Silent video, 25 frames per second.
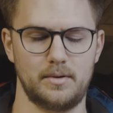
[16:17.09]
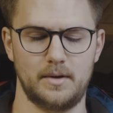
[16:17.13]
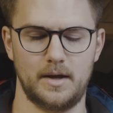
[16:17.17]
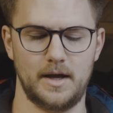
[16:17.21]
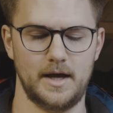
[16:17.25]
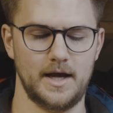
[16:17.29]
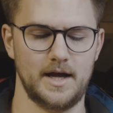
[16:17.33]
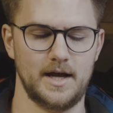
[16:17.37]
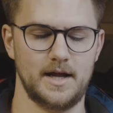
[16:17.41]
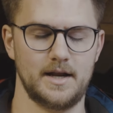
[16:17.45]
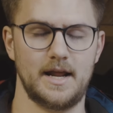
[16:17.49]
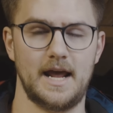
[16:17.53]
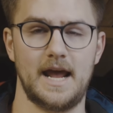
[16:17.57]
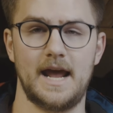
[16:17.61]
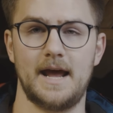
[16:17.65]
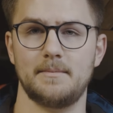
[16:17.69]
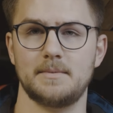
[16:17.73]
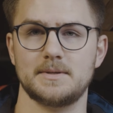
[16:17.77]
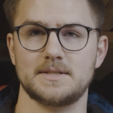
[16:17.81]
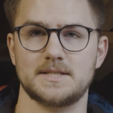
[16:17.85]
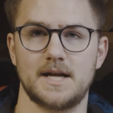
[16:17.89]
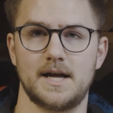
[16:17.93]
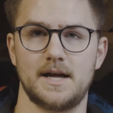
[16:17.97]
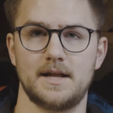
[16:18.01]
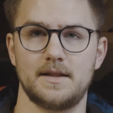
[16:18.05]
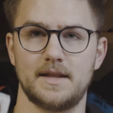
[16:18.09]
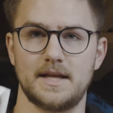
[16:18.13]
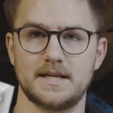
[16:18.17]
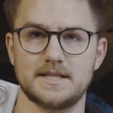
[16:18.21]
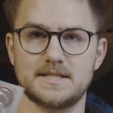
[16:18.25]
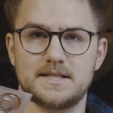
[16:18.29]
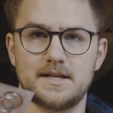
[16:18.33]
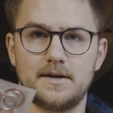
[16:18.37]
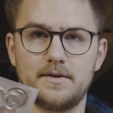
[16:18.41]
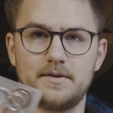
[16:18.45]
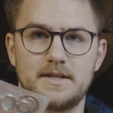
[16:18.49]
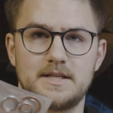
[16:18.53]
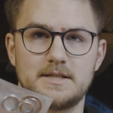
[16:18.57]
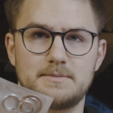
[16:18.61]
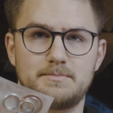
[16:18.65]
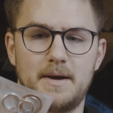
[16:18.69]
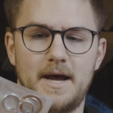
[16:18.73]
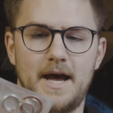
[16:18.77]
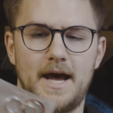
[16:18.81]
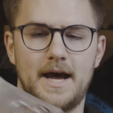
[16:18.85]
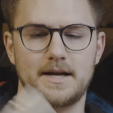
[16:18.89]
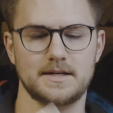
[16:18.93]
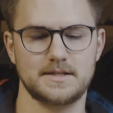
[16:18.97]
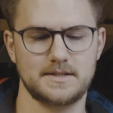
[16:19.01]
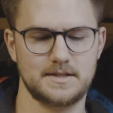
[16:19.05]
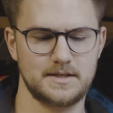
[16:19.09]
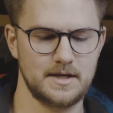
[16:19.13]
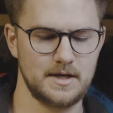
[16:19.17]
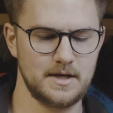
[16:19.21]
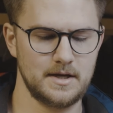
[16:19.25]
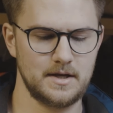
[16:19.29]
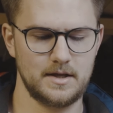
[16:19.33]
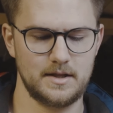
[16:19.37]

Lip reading: And Amazon, they sell these packs.